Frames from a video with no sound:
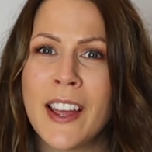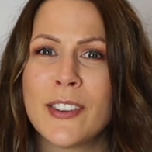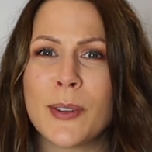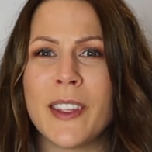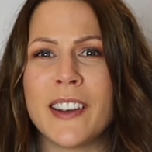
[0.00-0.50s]

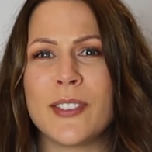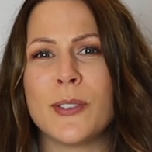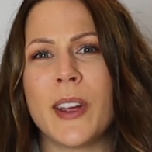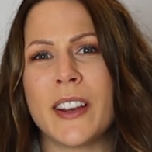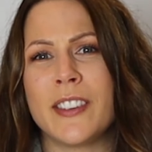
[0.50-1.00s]
So that it's
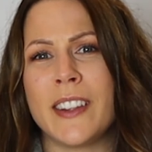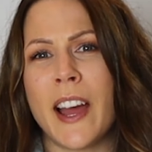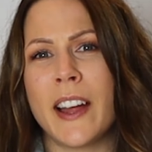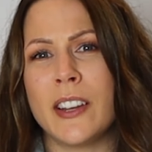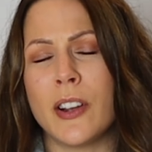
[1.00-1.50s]
not actually
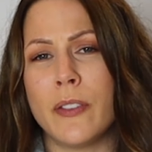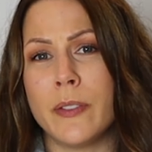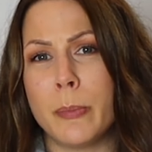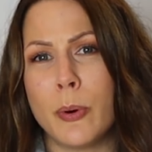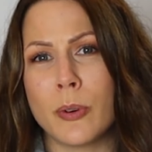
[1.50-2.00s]
cutting off
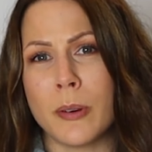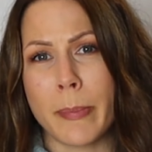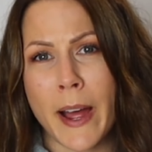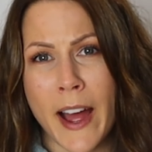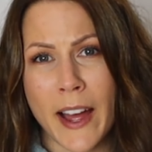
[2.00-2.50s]
important
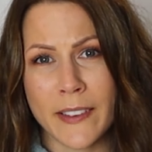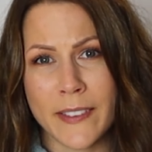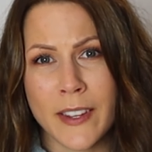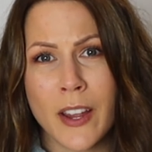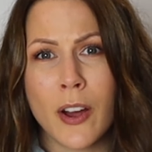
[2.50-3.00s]

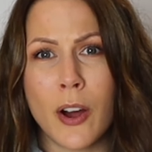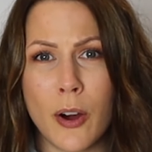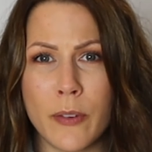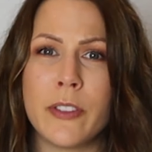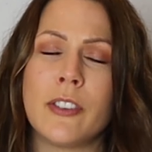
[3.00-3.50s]
parts
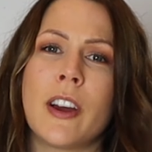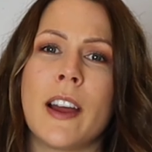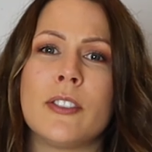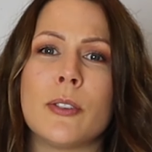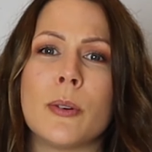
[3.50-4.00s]
of the
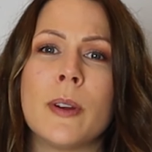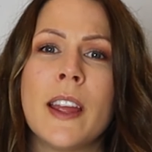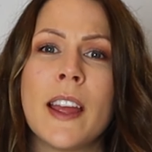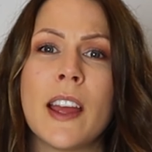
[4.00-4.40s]
title.